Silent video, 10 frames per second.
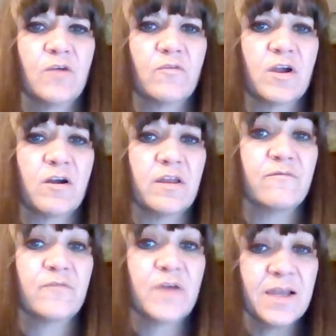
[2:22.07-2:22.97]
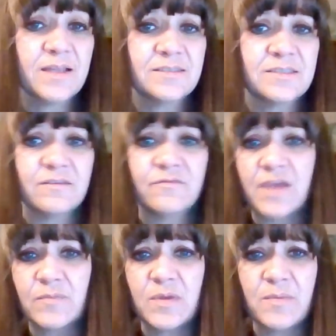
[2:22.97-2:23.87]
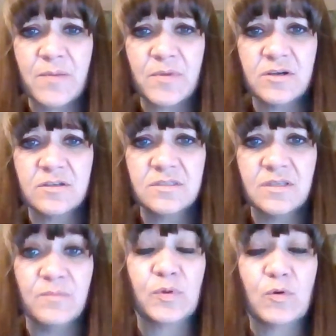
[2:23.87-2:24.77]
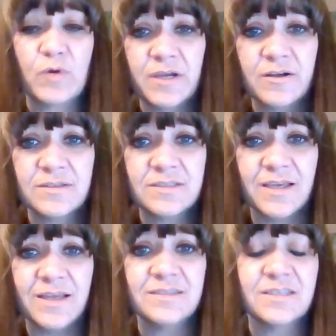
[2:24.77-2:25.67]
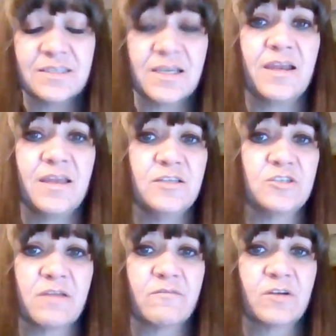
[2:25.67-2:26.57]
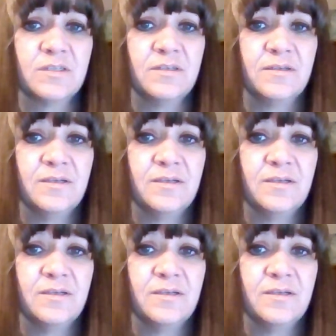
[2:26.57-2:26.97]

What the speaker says: regarding friends, family members, employers, and society in general.